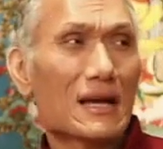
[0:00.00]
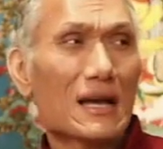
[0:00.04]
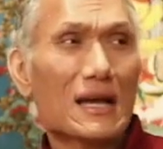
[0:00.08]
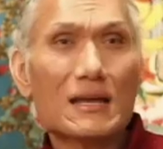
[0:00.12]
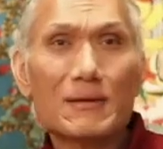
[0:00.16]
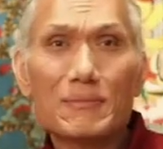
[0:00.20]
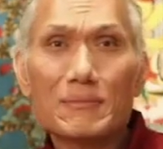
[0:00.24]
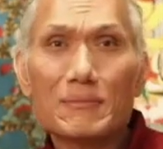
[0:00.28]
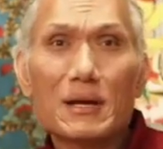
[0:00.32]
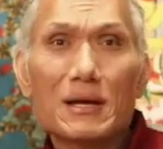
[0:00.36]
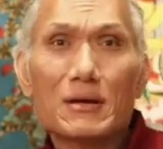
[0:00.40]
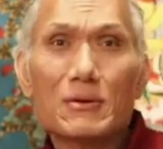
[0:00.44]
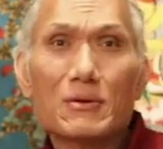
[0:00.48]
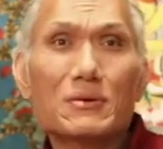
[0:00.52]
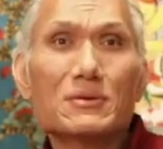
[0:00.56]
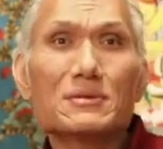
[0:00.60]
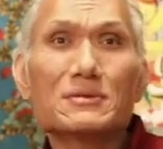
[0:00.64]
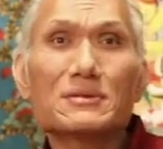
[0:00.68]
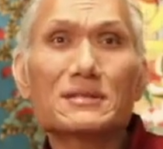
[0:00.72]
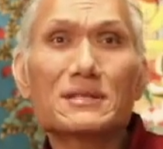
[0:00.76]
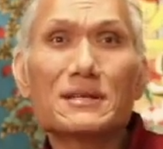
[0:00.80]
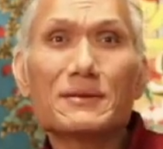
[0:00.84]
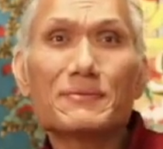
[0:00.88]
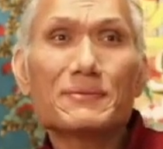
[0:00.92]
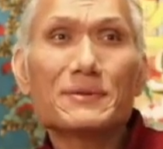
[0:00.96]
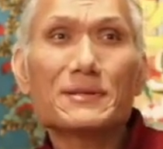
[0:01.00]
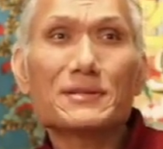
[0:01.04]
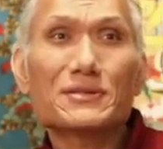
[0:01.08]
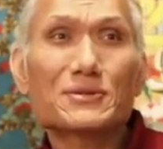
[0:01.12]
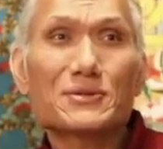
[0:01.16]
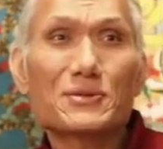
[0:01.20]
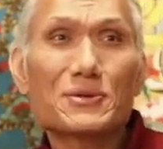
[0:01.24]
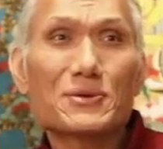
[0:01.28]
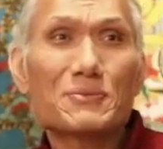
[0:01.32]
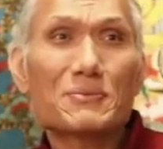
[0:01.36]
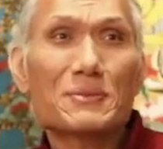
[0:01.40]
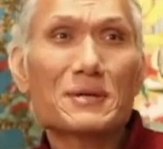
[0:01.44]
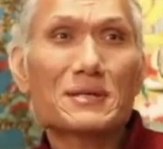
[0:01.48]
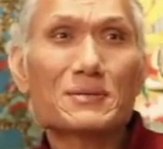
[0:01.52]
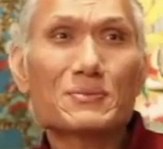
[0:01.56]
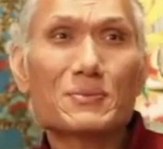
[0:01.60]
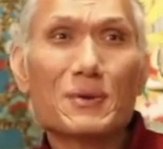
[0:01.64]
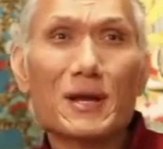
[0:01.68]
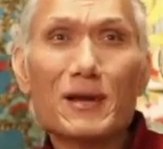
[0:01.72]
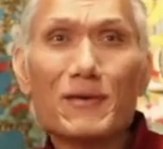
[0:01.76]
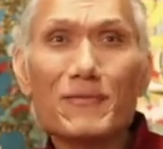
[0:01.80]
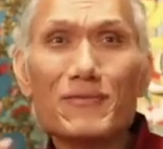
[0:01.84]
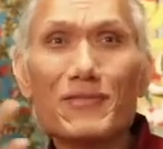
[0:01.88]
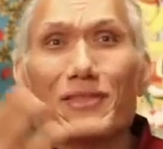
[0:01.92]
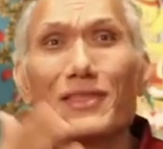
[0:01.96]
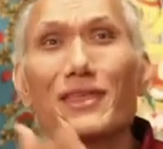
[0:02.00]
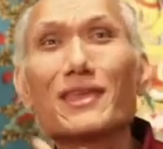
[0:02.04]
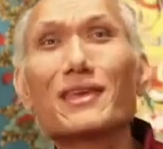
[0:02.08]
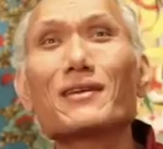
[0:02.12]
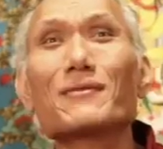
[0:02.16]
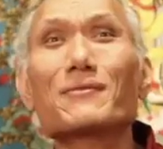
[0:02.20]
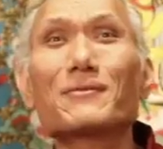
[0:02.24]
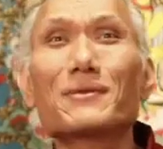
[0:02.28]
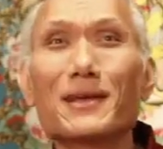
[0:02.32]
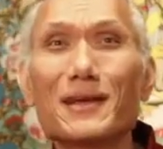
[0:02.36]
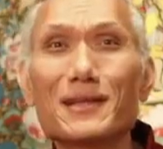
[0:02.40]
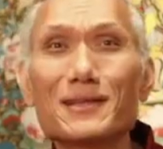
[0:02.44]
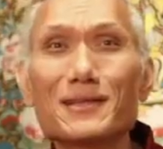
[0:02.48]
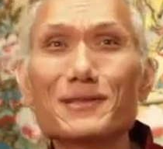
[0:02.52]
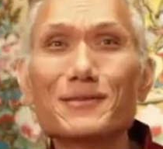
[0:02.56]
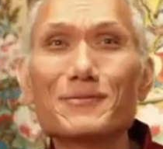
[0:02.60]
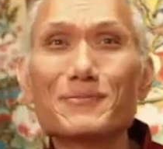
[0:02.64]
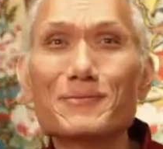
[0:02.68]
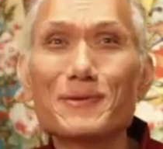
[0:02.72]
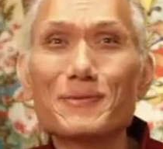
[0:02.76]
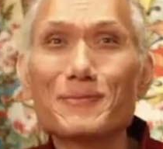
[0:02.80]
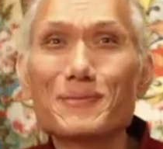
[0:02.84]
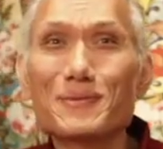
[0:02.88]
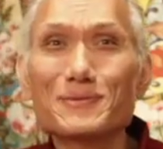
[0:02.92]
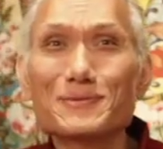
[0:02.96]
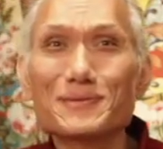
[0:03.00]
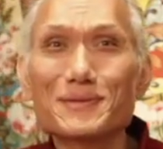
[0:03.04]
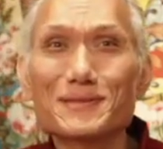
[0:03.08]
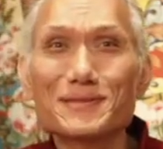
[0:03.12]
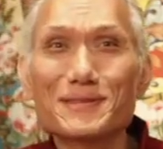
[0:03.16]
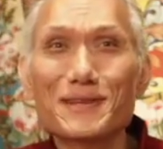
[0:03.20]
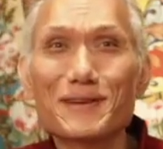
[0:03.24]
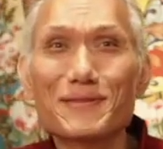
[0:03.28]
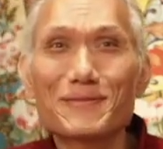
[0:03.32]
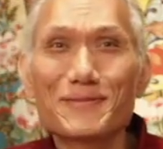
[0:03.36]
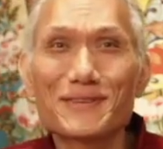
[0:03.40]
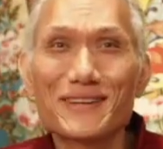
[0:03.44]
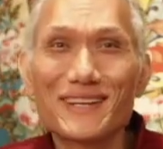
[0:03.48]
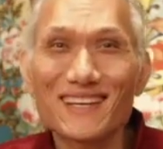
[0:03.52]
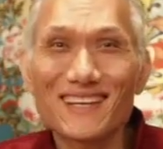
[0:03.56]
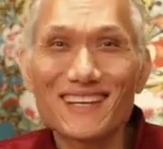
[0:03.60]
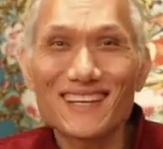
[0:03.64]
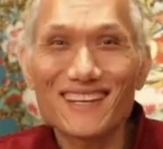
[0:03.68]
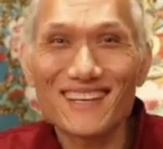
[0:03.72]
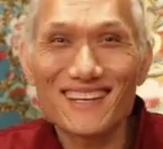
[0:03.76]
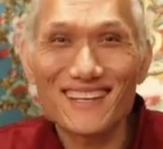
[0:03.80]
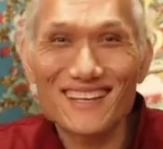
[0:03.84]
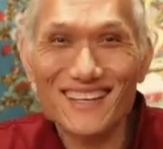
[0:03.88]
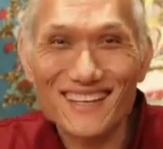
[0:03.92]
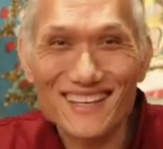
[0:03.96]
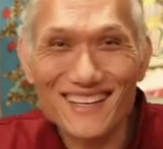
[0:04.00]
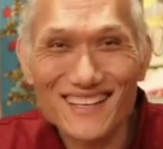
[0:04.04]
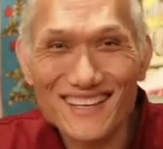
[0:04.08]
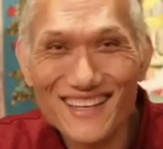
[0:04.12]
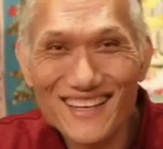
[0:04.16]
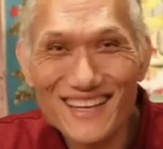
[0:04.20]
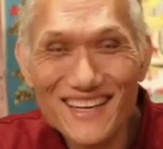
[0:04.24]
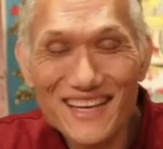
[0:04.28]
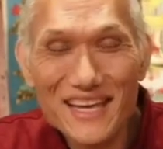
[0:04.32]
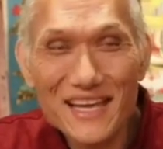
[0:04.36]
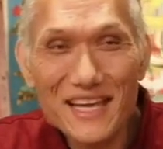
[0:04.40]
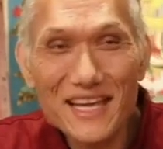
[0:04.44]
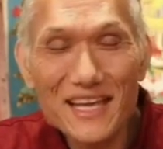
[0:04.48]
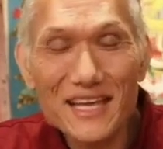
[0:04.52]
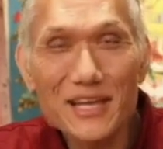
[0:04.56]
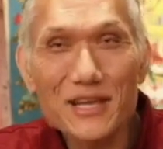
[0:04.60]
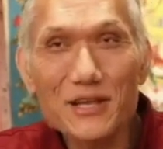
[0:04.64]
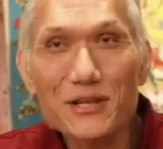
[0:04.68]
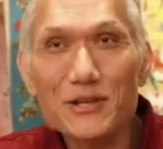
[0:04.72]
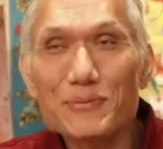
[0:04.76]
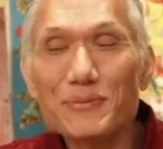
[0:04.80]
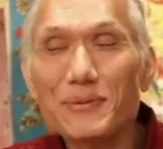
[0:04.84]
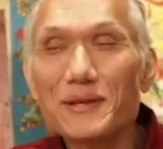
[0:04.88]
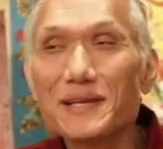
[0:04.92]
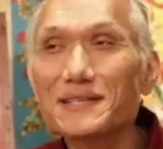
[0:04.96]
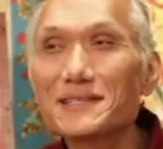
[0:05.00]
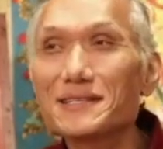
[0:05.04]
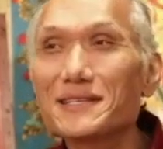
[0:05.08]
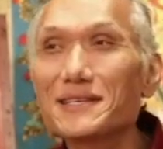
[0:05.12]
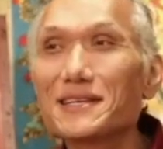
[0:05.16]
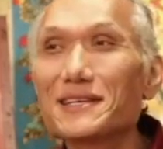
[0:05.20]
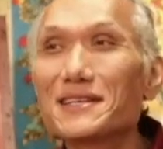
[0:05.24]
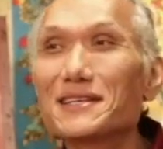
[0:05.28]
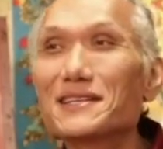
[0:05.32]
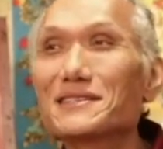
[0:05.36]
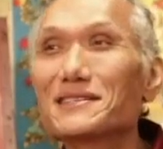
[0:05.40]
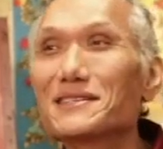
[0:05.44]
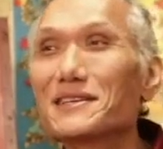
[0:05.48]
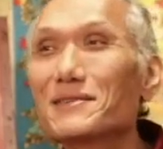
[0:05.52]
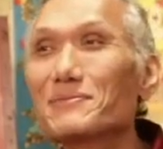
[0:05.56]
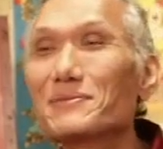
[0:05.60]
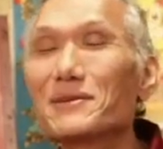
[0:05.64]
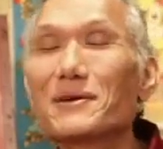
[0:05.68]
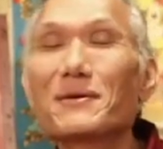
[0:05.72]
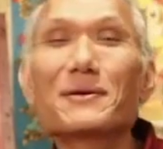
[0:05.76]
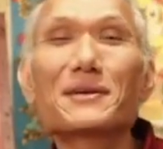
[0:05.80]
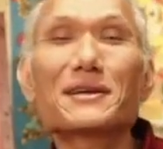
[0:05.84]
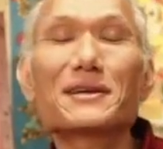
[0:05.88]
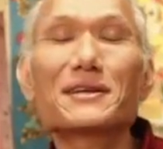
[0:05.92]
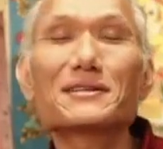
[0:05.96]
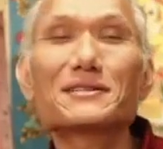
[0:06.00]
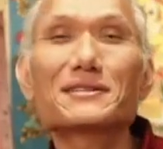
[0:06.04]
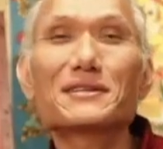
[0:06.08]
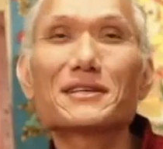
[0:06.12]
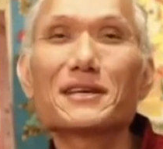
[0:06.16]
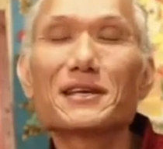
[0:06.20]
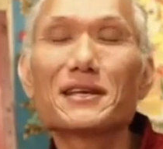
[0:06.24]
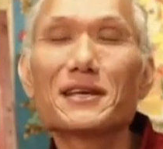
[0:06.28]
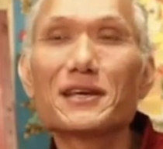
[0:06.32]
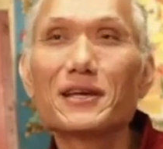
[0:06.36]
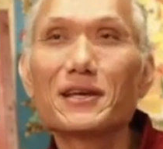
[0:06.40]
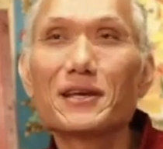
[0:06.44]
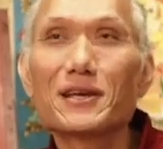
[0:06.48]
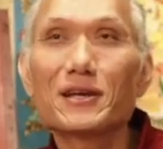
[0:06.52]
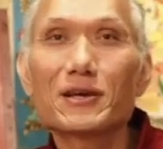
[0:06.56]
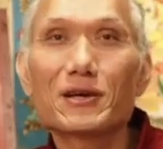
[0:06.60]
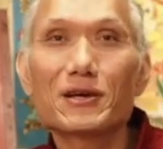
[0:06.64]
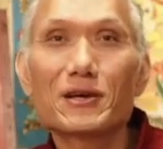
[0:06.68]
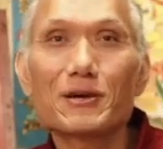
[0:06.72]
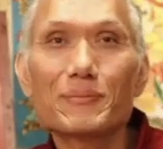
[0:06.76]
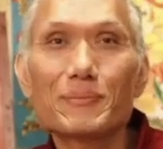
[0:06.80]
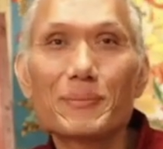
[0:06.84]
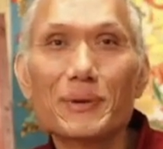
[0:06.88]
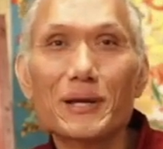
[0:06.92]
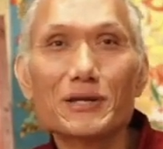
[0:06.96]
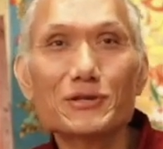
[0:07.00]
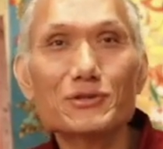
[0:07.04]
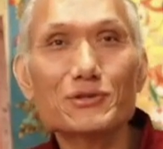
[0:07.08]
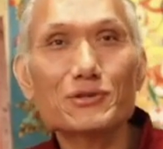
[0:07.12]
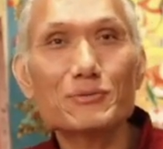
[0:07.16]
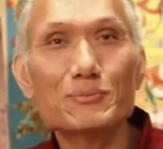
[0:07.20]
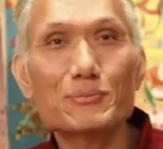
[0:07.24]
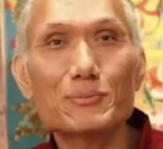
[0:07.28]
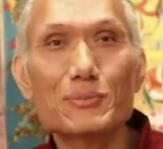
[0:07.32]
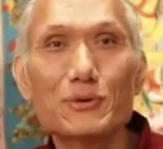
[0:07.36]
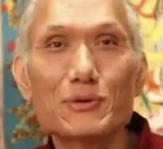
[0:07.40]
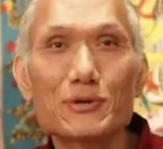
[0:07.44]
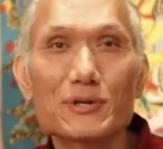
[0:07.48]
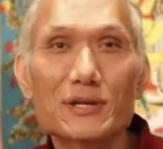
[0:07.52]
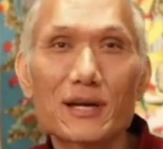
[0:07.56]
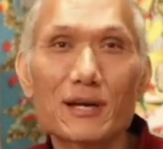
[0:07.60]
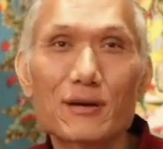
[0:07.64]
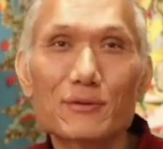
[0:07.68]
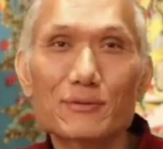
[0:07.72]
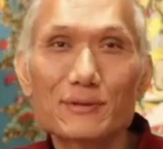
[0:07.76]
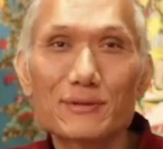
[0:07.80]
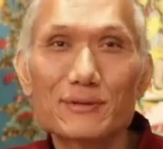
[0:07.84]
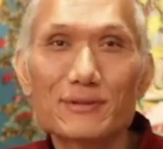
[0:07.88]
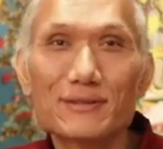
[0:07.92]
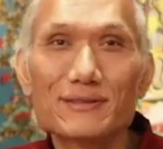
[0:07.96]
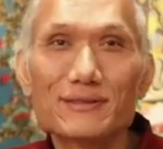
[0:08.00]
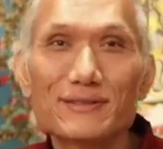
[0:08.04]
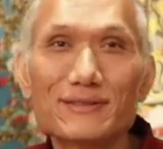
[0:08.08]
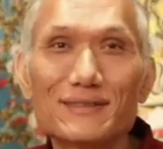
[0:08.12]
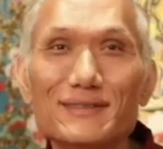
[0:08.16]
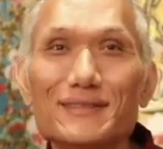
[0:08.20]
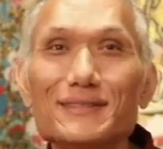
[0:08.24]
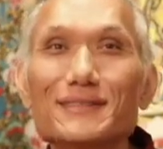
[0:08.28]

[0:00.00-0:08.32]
I have my own suffering so much. Why I think about other people's suffering? Basically, sometimes I can say compassion burned out.